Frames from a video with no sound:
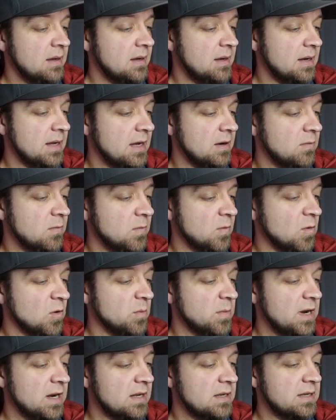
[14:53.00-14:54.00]
And add
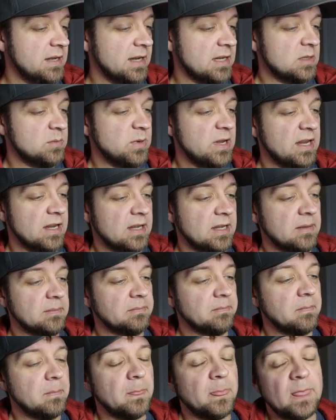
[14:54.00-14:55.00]
formatted text back in.
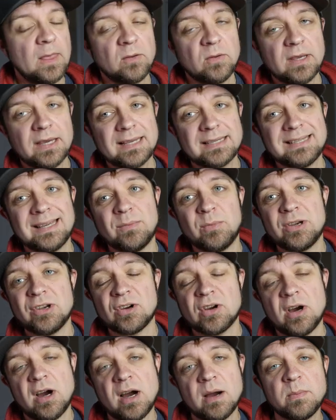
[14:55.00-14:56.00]
So like I said, when you're
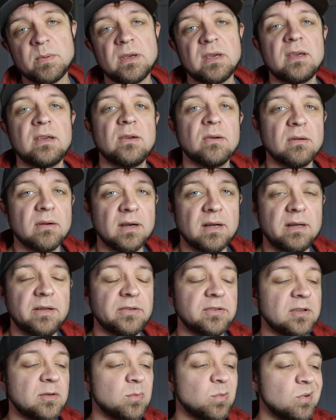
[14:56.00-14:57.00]
copying
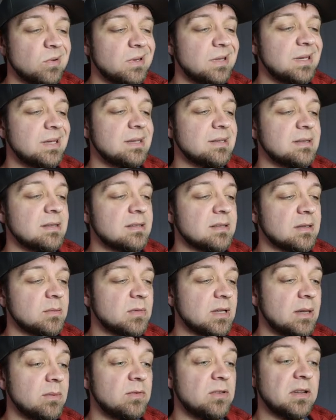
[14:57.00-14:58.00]
URLs, it's pretty easy
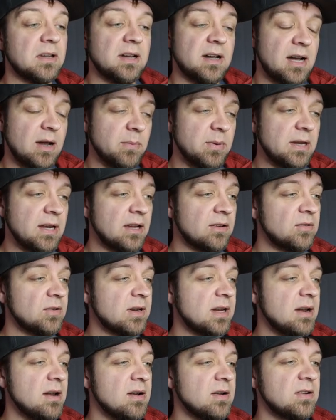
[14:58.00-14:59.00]
sometimes to copy an extra
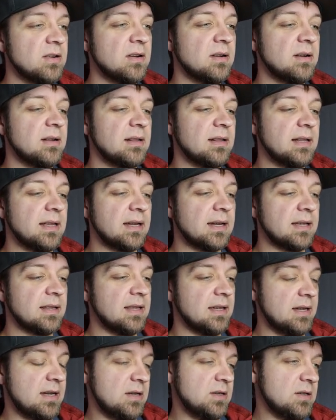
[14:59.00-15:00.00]
character like I
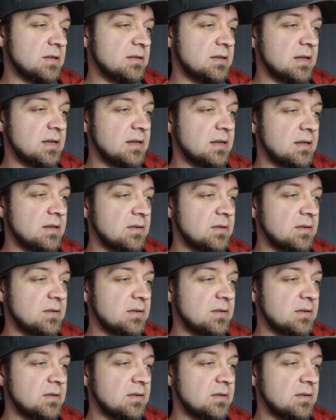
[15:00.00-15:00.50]
think I just did.